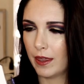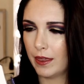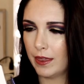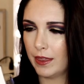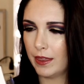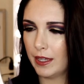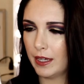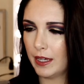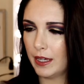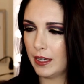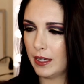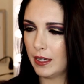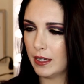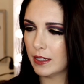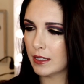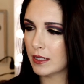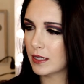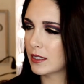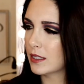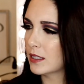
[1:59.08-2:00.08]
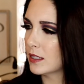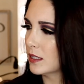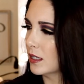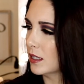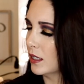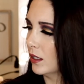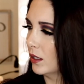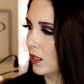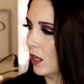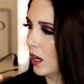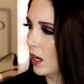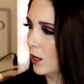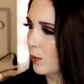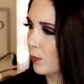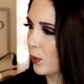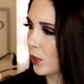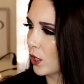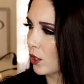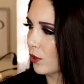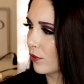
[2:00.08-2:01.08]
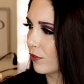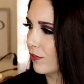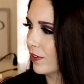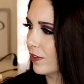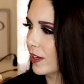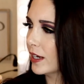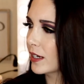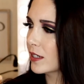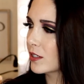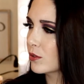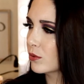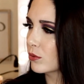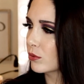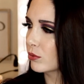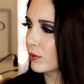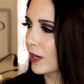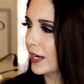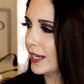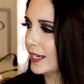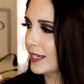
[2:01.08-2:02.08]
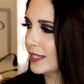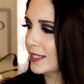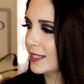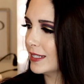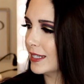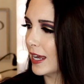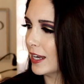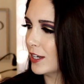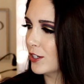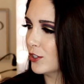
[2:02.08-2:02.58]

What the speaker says: the Salon Perfect Ready Set